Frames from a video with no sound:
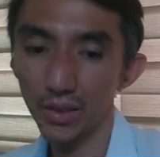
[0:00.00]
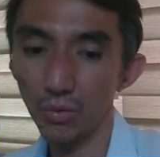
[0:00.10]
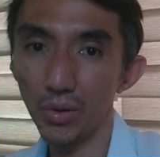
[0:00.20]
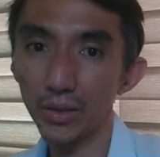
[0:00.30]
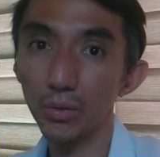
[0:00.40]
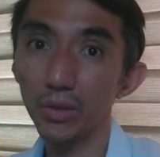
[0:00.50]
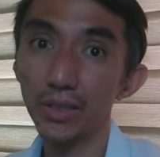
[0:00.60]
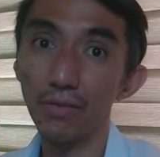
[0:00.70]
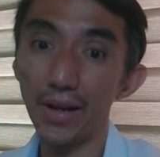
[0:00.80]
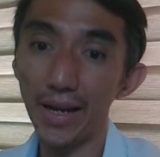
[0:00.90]
what
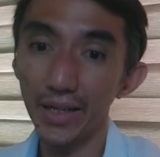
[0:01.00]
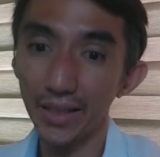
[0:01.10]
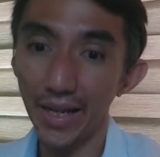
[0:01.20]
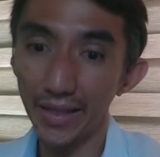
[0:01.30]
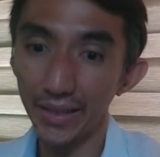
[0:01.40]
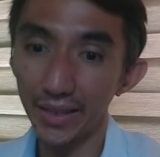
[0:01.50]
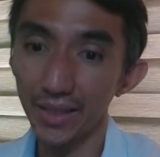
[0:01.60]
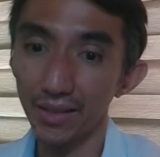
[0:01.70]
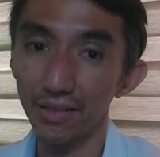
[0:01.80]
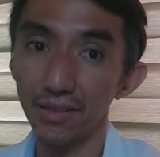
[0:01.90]
ultraviolet light
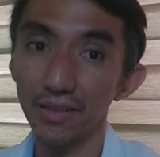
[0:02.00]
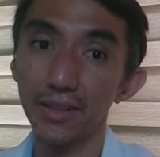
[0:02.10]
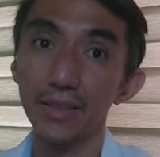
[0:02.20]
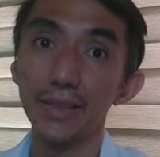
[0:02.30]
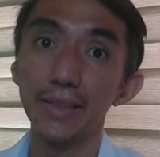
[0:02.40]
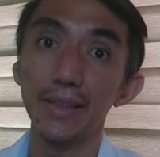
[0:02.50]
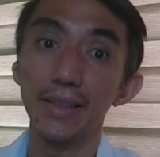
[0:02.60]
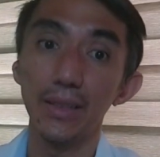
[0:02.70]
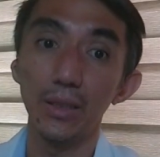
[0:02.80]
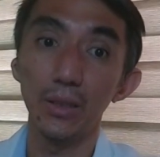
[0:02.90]
is.
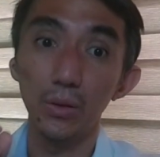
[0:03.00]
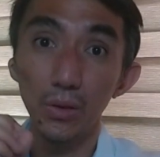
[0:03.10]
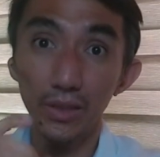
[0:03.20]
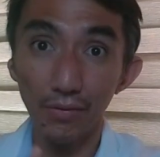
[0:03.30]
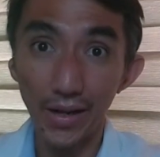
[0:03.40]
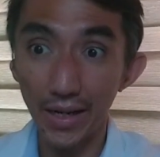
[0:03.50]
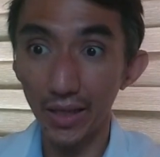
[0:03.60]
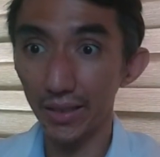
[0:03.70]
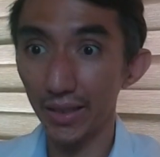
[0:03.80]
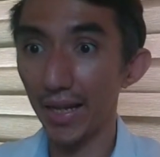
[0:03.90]

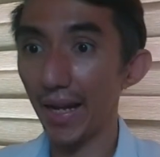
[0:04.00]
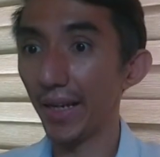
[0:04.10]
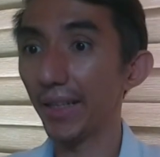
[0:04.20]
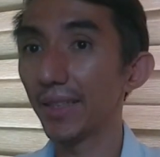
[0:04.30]
Ultraviolet light